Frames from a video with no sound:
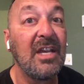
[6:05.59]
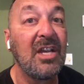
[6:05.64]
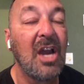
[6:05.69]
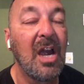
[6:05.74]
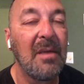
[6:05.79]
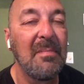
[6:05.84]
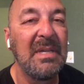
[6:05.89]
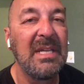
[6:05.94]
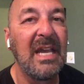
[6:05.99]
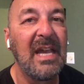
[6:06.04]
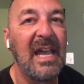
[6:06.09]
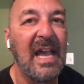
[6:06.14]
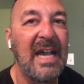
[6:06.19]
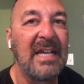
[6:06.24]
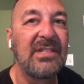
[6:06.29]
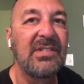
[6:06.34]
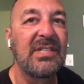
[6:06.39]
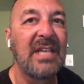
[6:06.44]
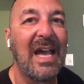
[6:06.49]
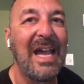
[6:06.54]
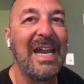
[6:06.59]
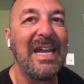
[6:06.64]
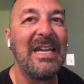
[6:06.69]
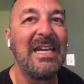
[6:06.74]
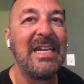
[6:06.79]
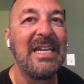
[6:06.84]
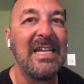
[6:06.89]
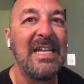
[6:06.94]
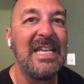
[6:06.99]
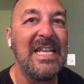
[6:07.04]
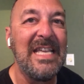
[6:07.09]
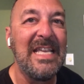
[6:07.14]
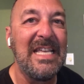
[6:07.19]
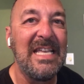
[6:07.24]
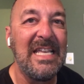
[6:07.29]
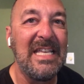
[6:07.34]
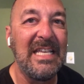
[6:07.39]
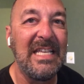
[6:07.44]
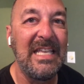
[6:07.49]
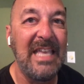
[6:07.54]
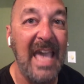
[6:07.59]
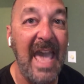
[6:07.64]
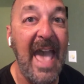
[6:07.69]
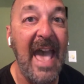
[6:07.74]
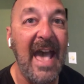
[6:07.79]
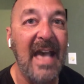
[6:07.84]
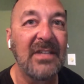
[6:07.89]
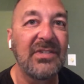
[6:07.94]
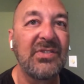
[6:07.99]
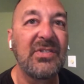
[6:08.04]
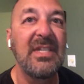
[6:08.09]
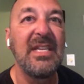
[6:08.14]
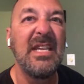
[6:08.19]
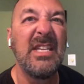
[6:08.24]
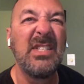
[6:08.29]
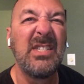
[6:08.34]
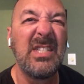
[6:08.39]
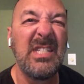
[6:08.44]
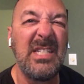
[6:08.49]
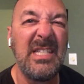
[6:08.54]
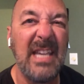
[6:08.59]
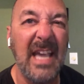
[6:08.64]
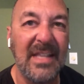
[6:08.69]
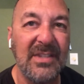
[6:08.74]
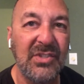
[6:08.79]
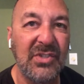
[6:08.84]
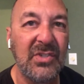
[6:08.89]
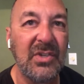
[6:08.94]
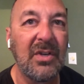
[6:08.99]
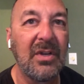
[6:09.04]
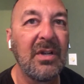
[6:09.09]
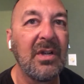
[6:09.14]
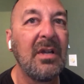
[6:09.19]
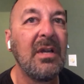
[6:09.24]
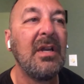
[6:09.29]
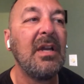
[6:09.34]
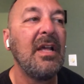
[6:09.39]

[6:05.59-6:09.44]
Carbon dioxide gas is denser